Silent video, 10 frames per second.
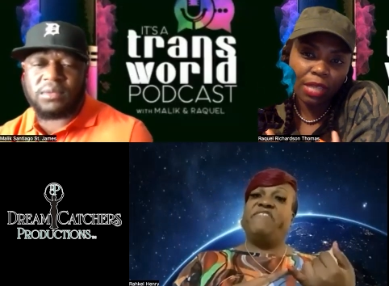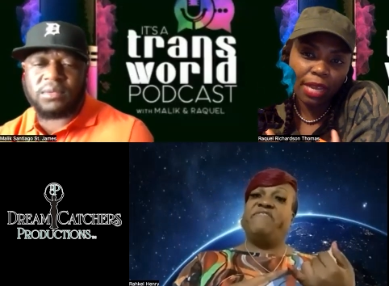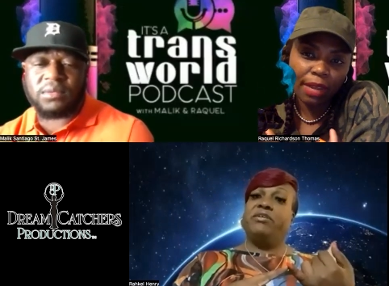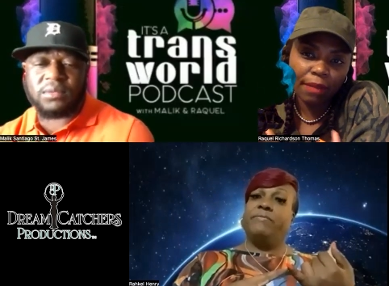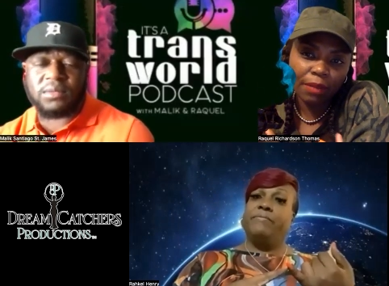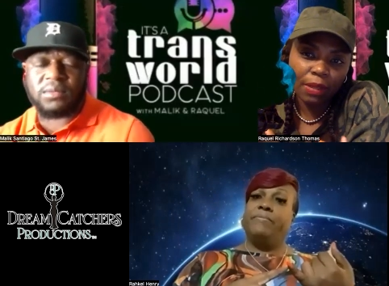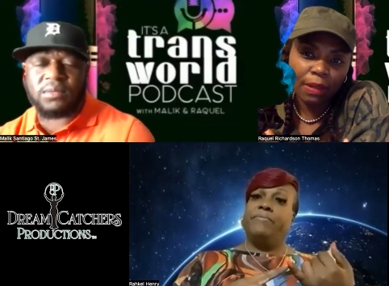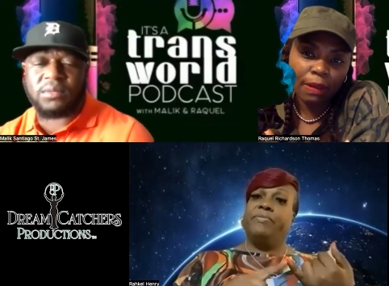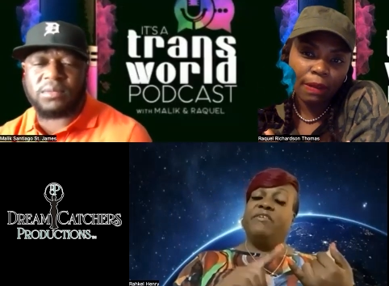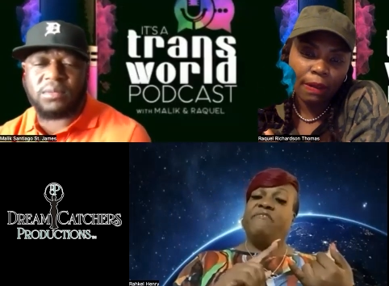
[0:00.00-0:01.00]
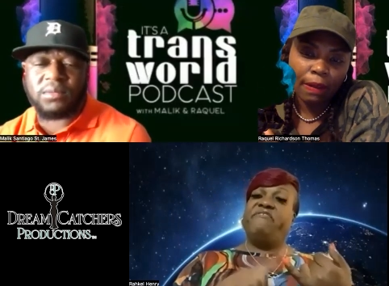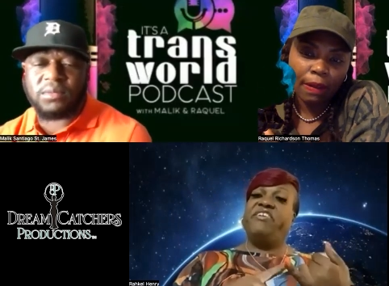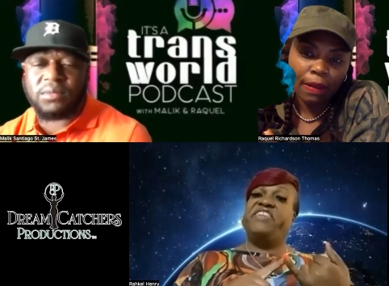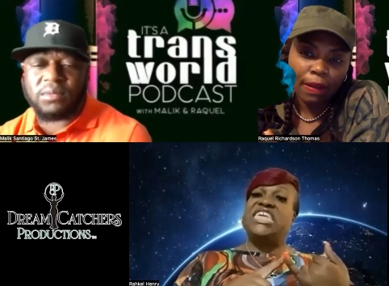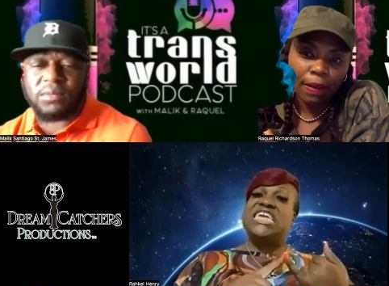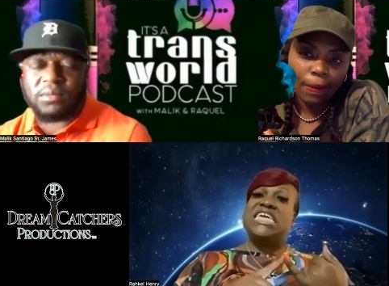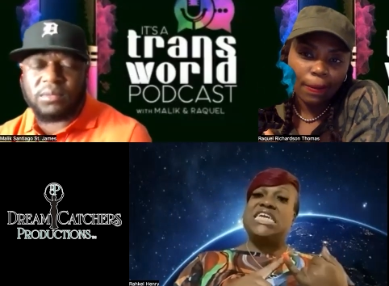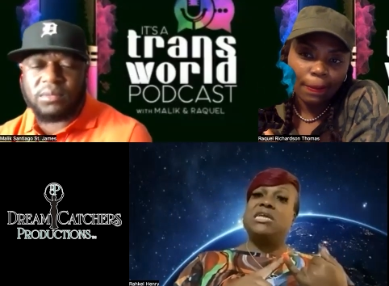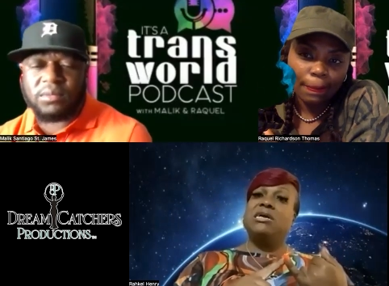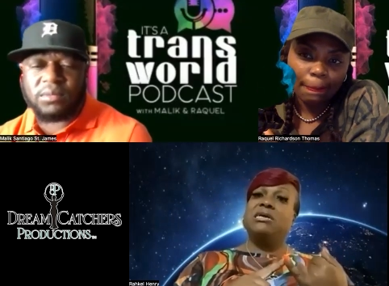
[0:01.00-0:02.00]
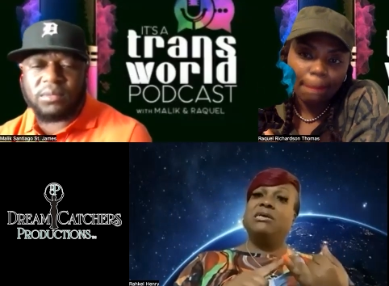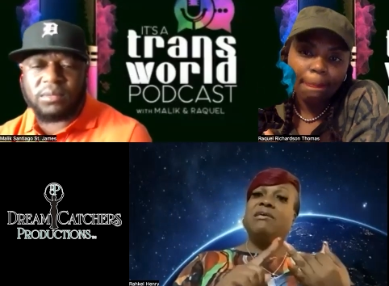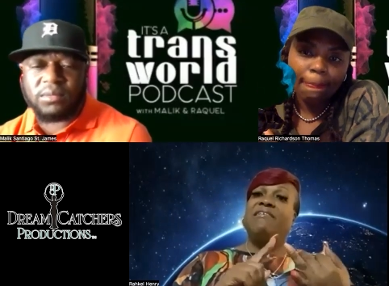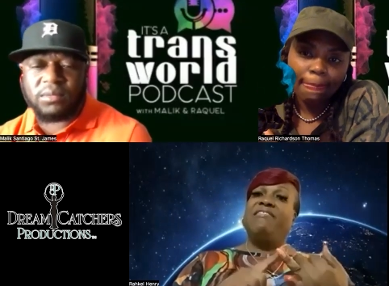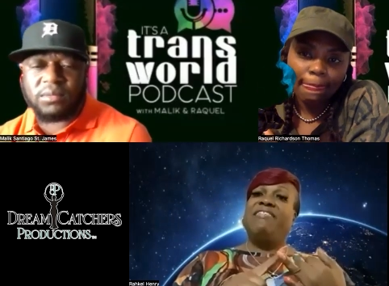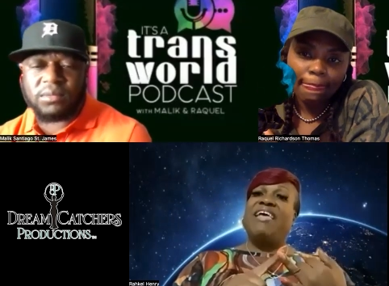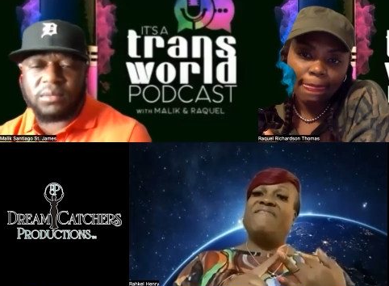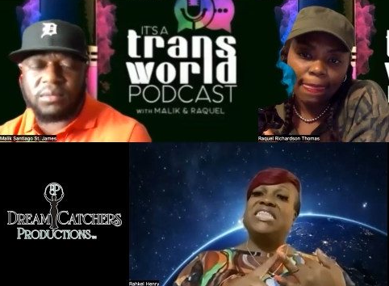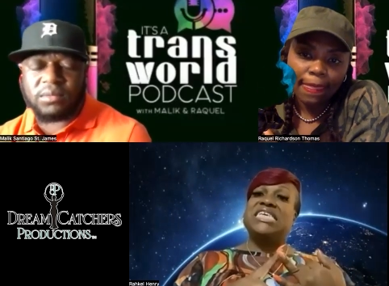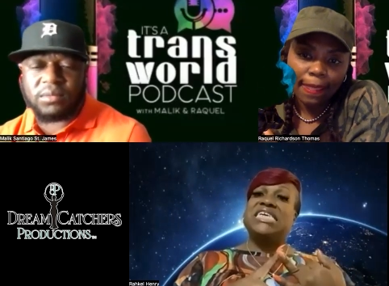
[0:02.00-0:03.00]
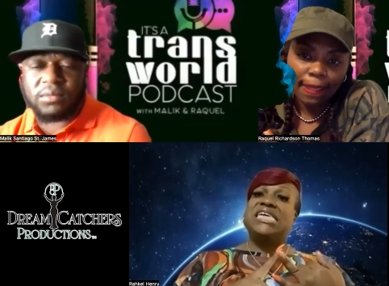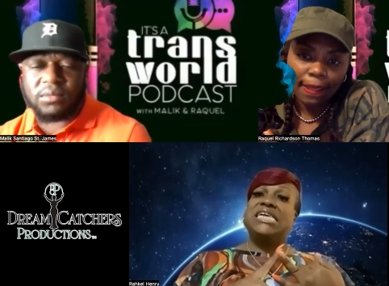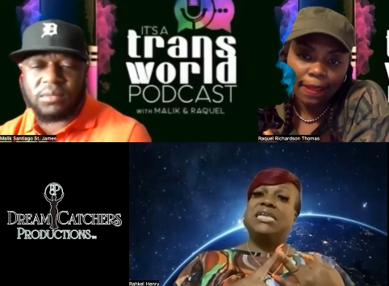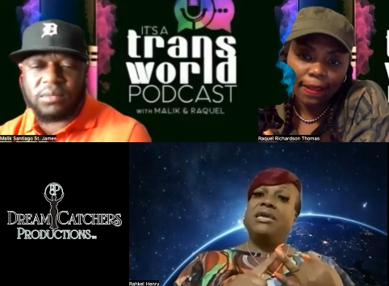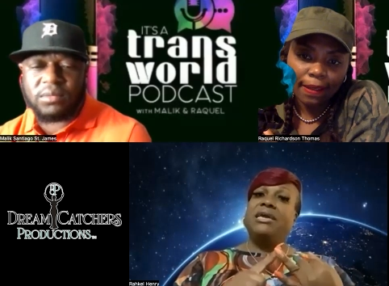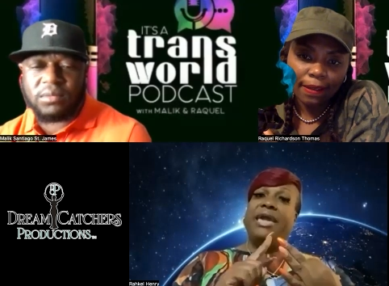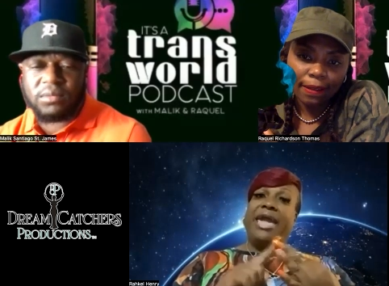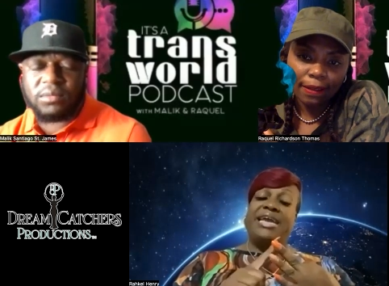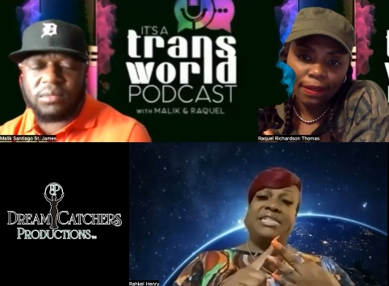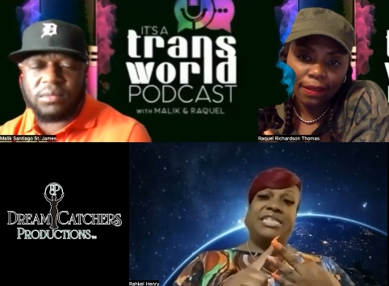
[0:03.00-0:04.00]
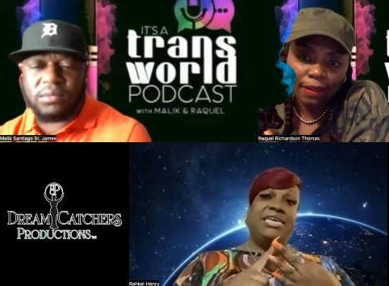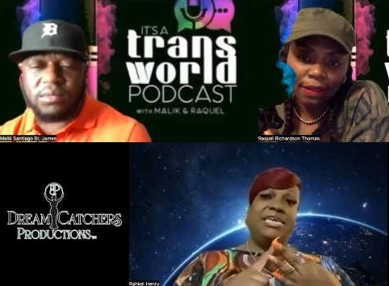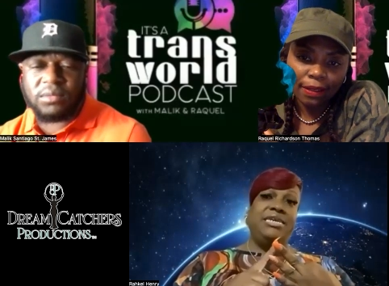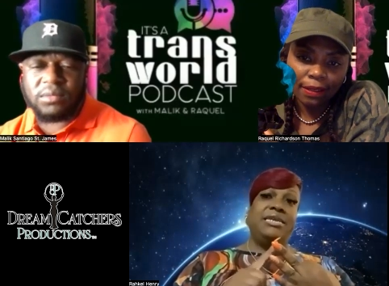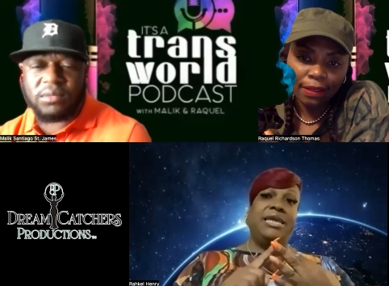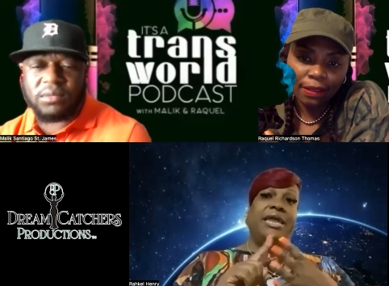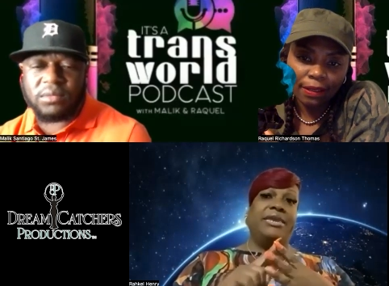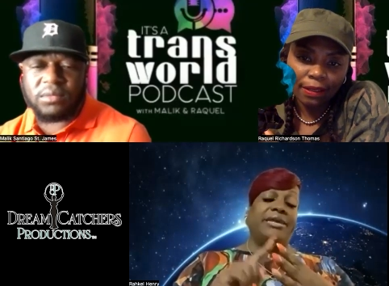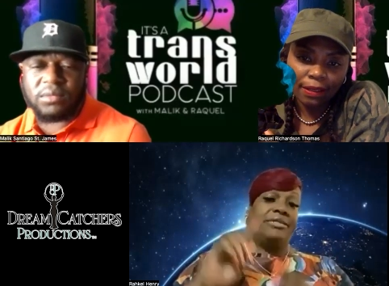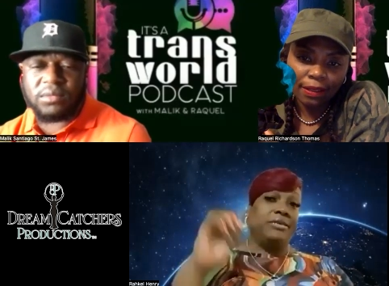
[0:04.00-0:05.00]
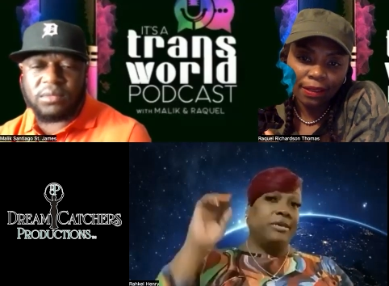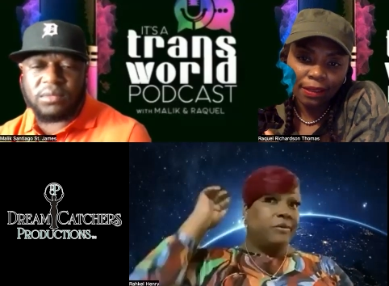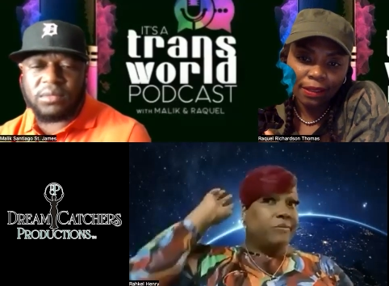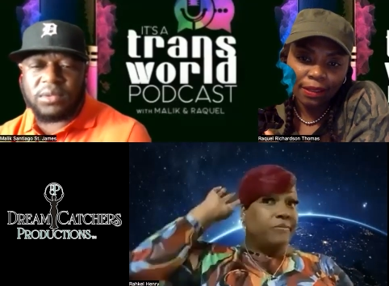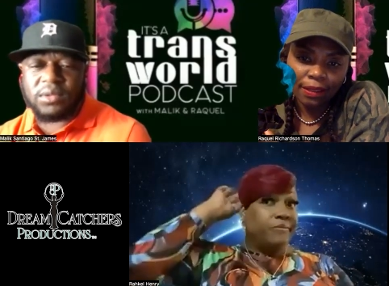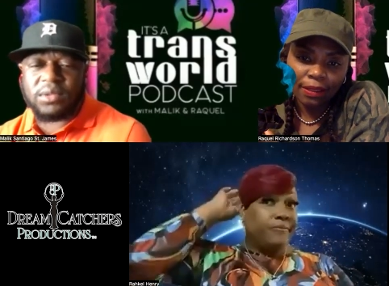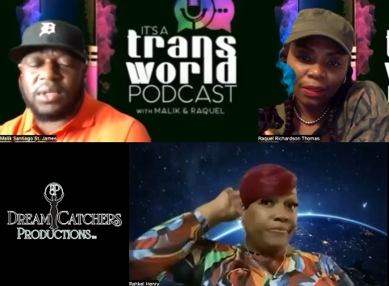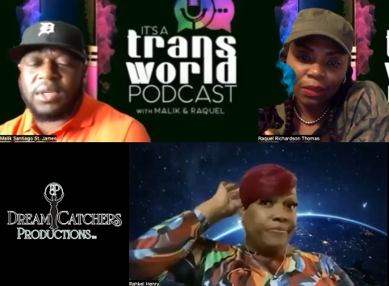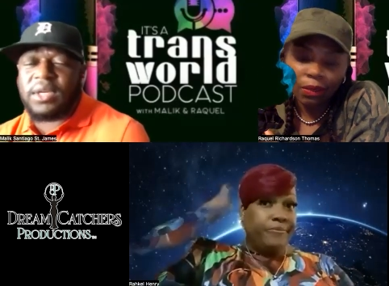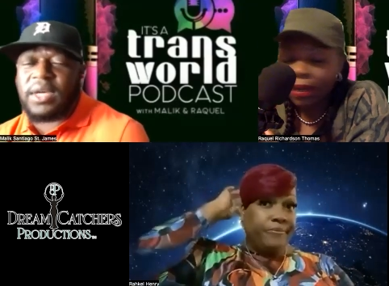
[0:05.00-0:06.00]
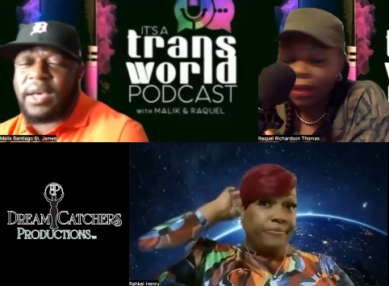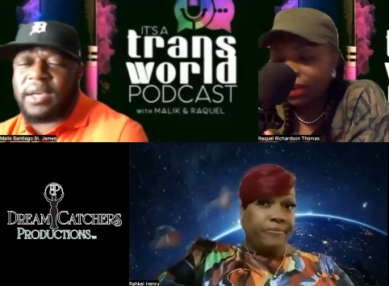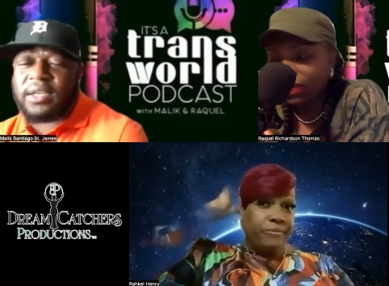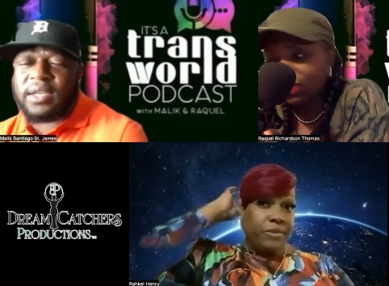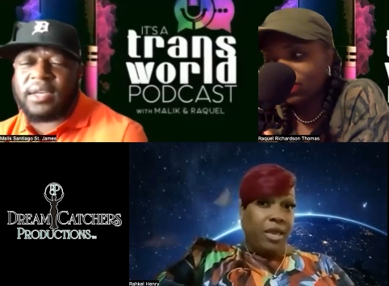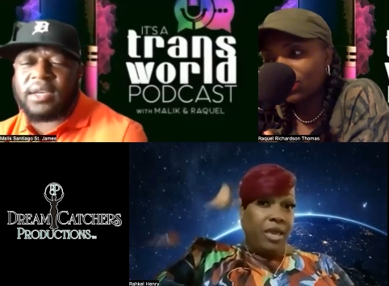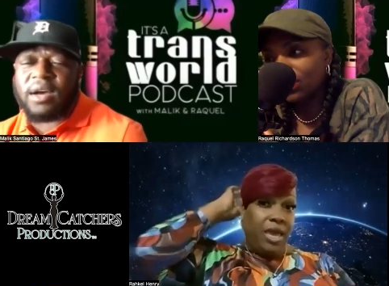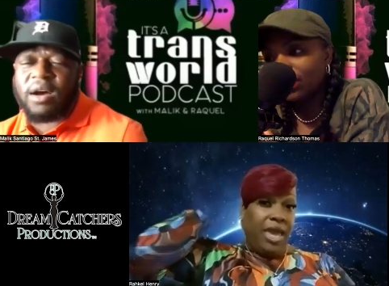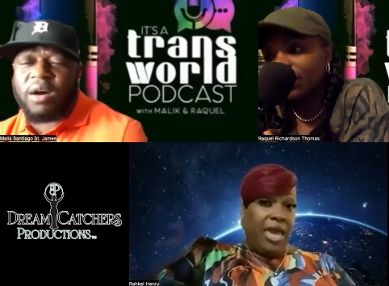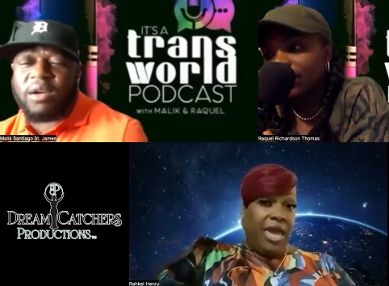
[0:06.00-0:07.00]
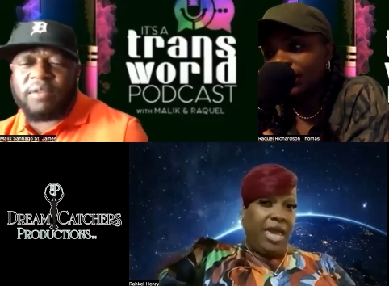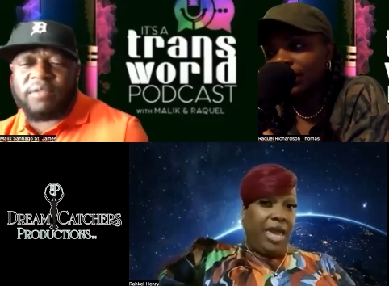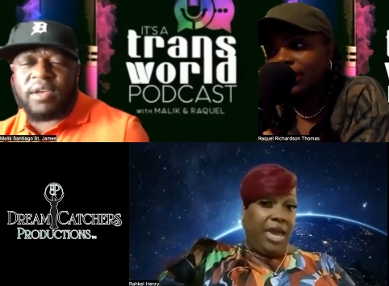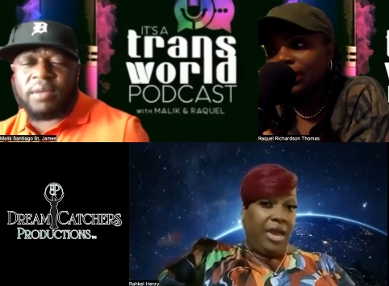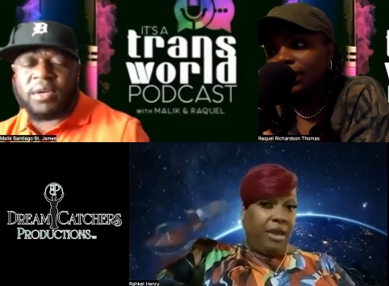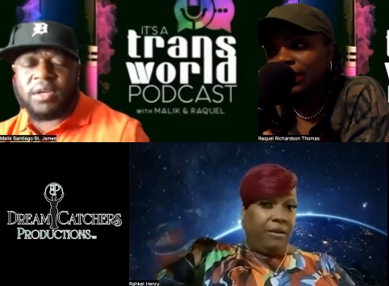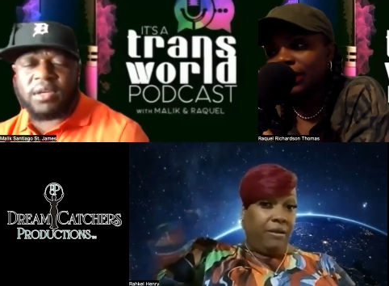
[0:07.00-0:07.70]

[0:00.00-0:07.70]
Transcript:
Speaker 1: 15, times? 15, 17, 18, and 19. Wow.
Speaker 2: I did all of them